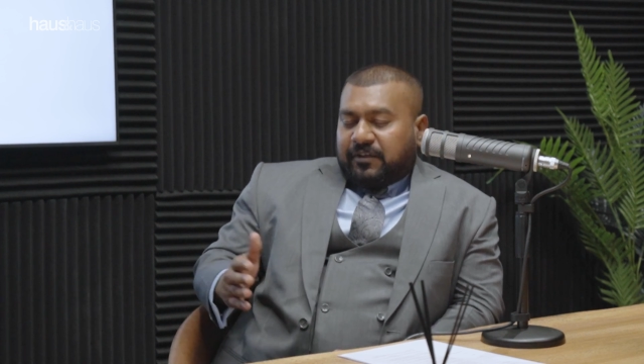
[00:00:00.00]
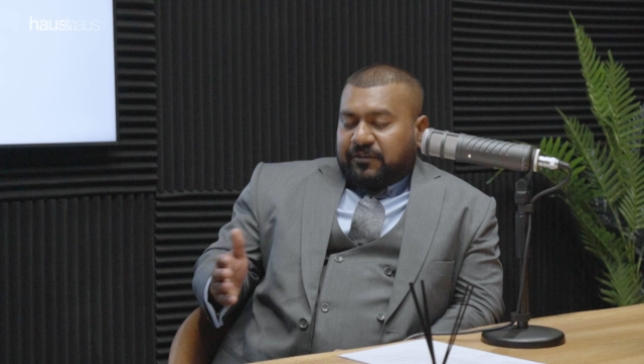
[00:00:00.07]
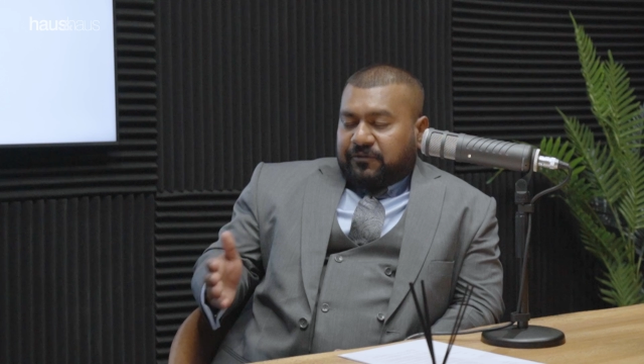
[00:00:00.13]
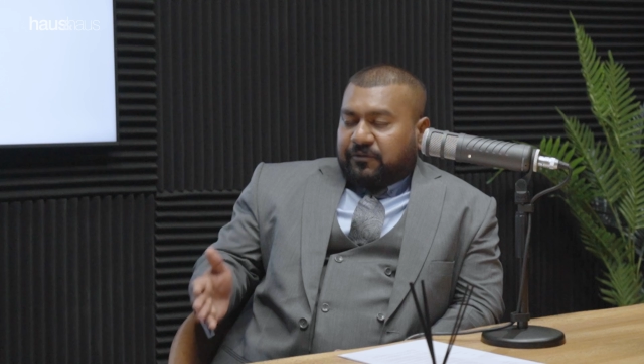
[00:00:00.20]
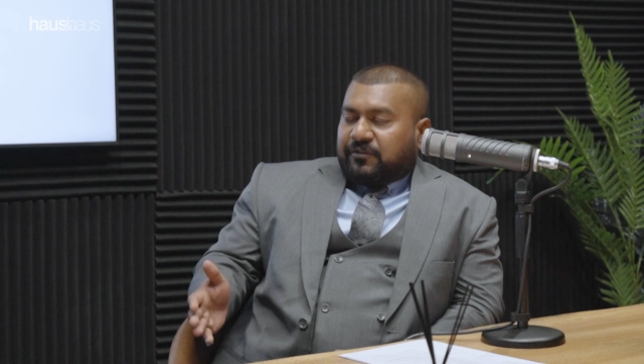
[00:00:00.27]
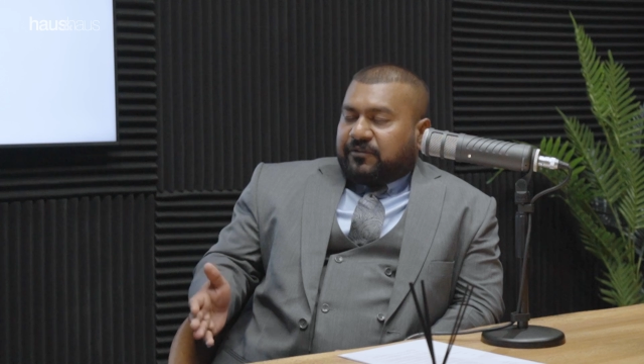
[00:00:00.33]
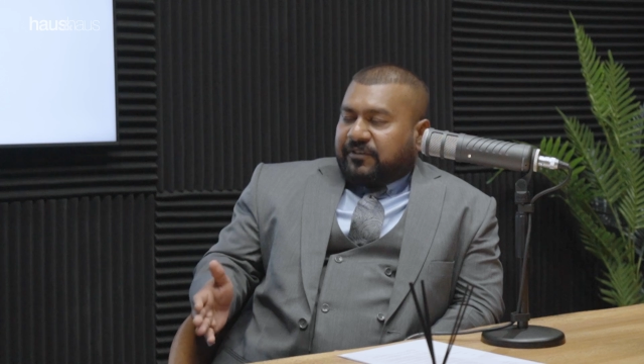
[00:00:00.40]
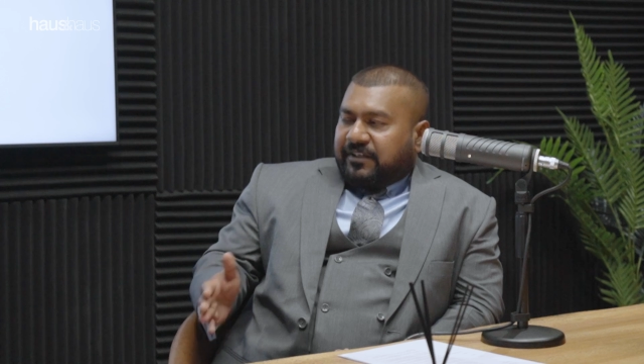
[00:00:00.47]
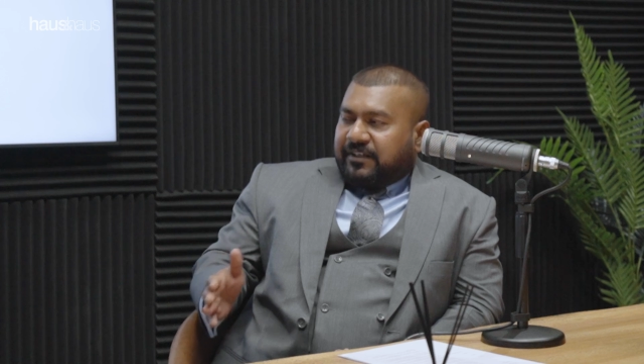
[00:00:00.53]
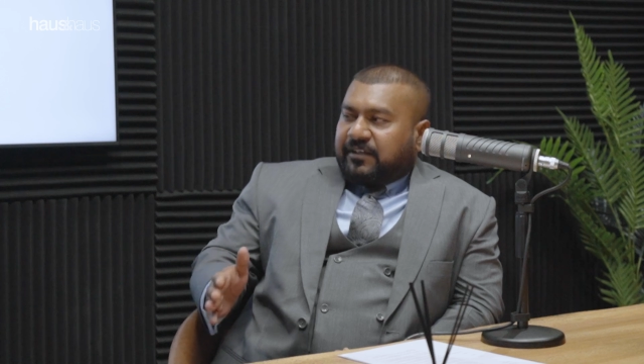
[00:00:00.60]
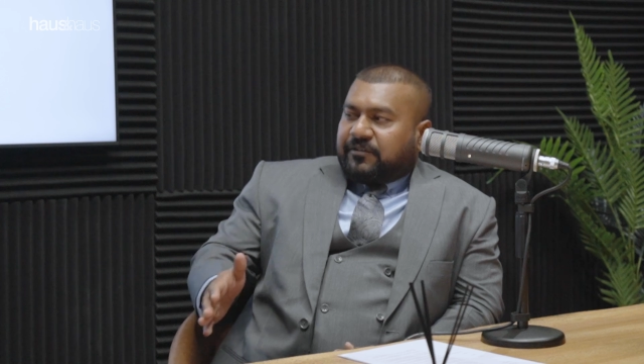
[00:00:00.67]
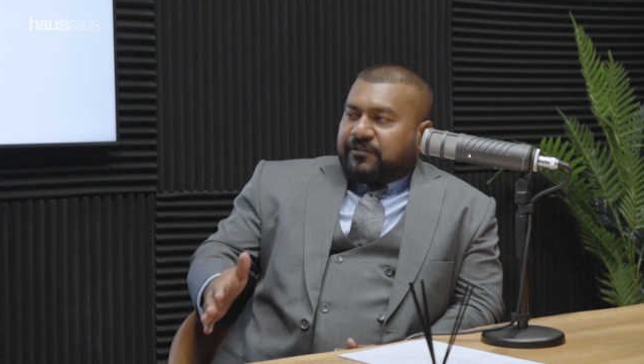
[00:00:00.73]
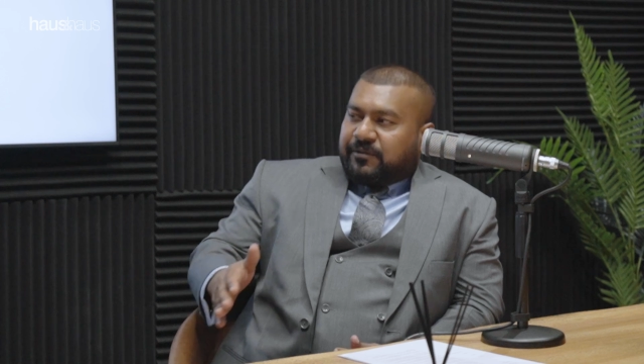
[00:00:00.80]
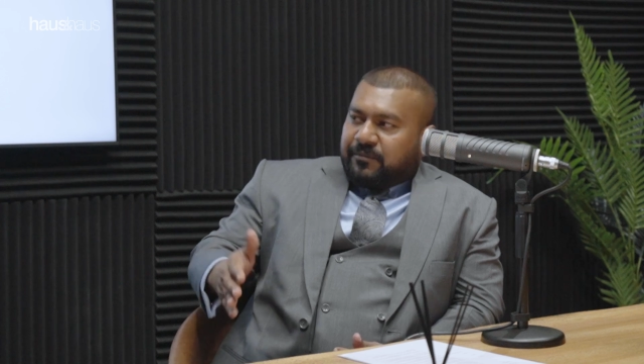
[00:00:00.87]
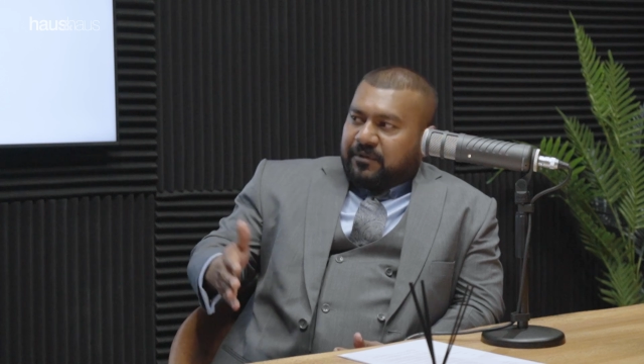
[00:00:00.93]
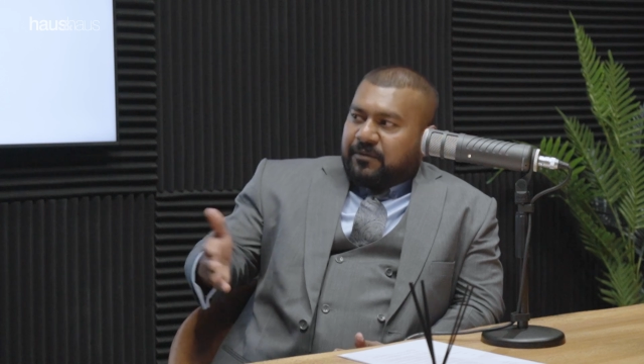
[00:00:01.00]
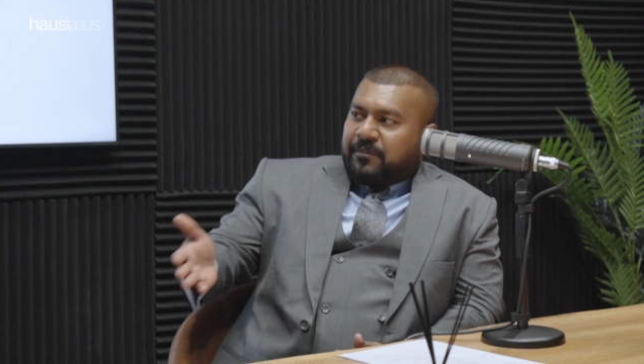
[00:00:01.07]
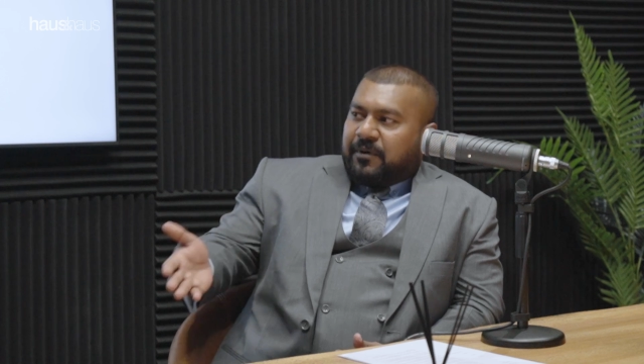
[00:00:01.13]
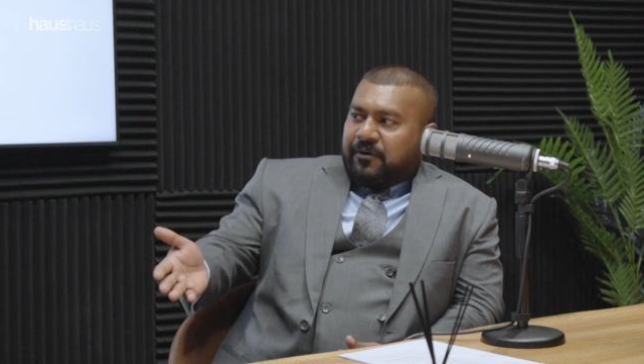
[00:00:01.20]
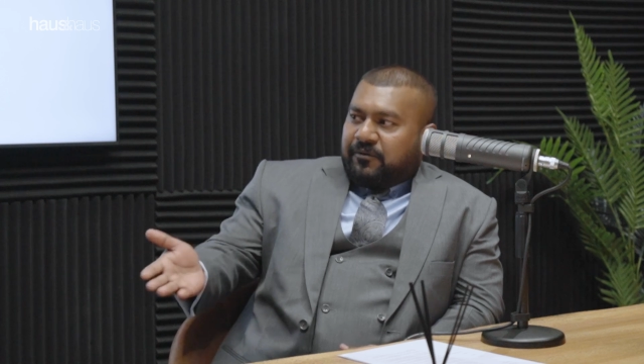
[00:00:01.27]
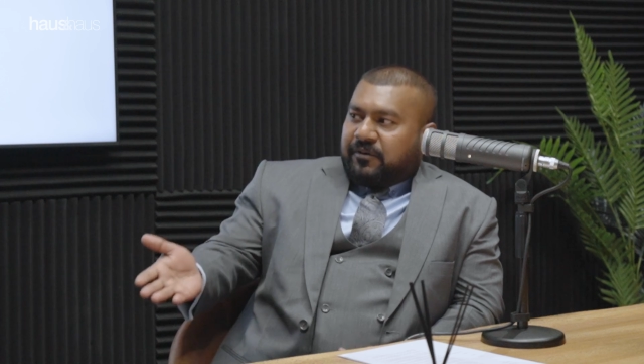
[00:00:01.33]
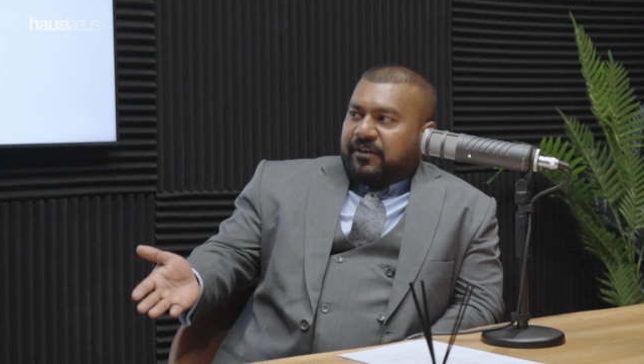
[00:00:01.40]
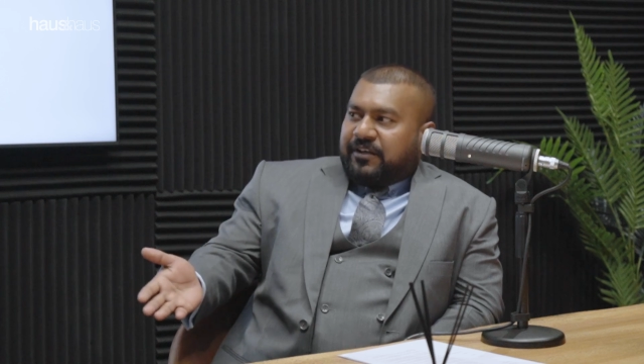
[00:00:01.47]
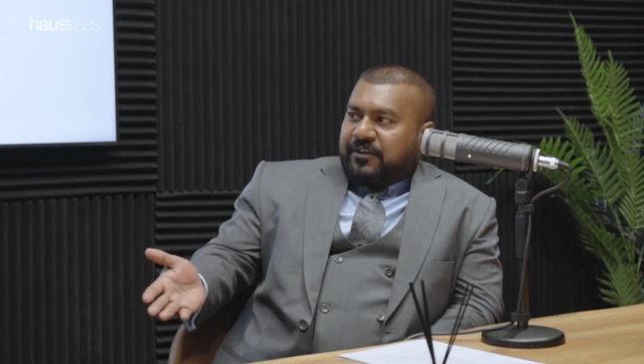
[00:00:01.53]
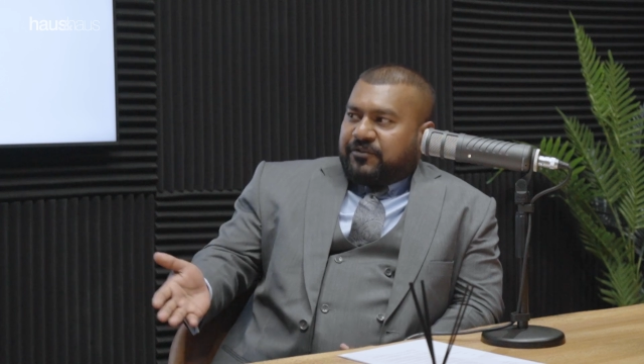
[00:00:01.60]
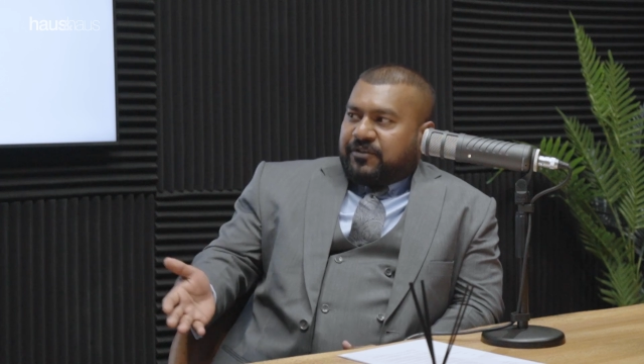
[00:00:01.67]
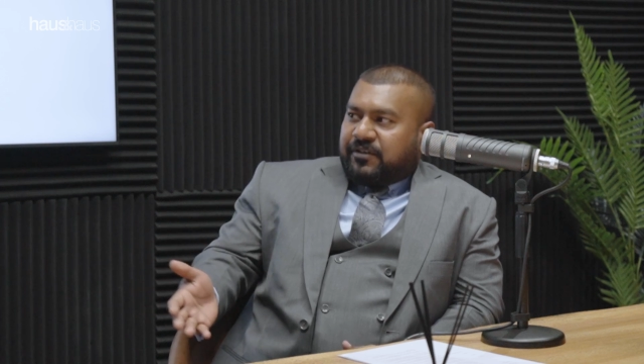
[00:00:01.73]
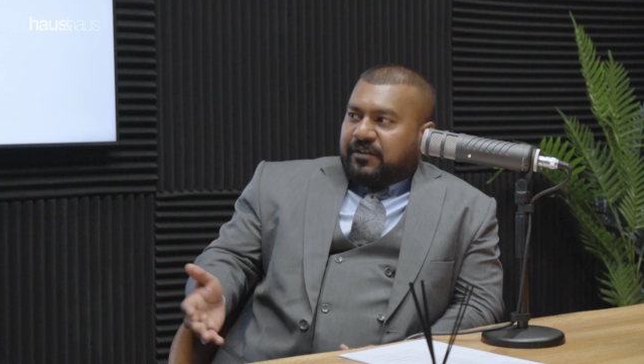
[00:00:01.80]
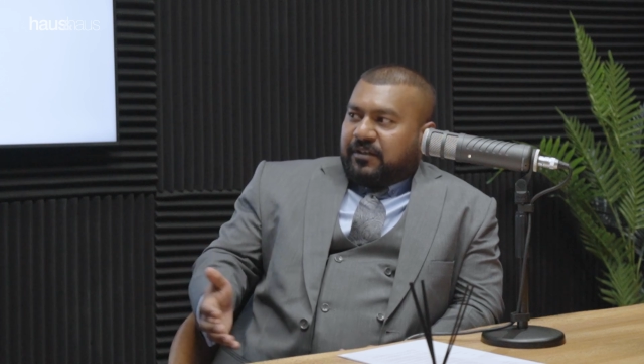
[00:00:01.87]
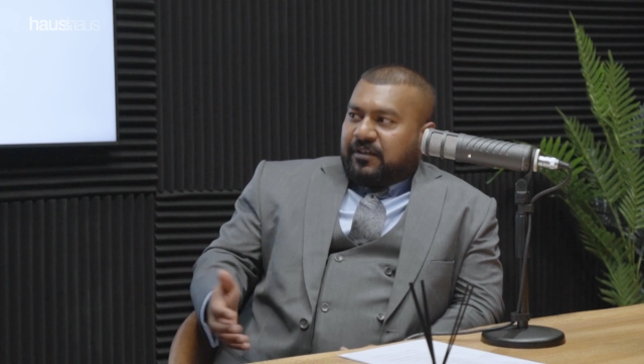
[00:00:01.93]
restaurants need a similar power
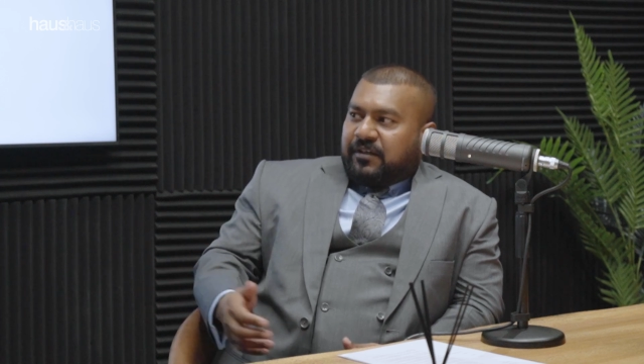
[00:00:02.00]
range.